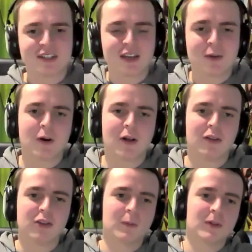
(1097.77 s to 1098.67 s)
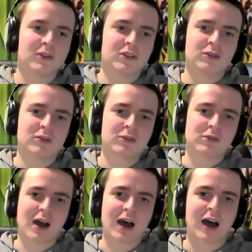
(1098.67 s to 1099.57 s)
sequel, you will
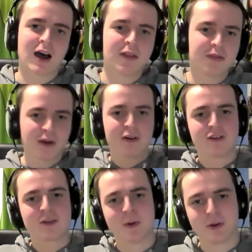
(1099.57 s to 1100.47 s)
do a third